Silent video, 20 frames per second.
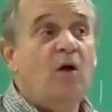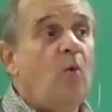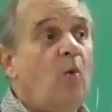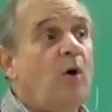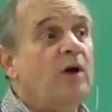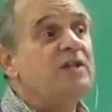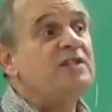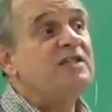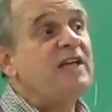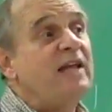
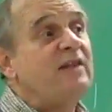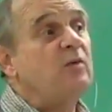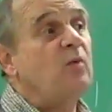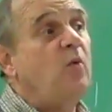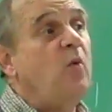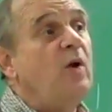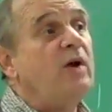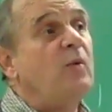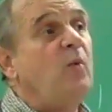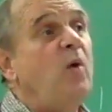What is that?
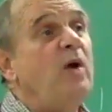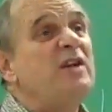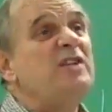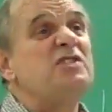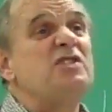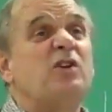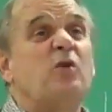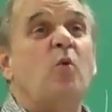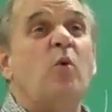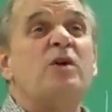
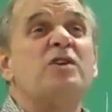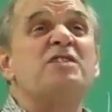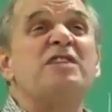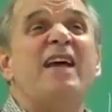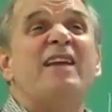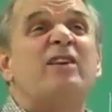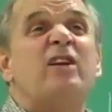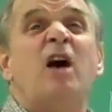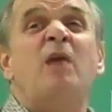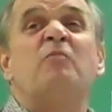Where does
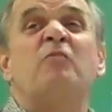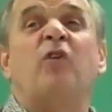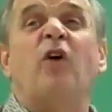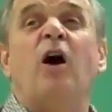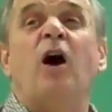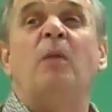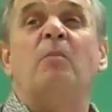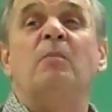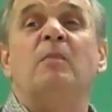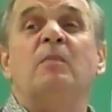that come
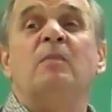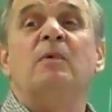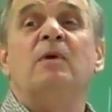from?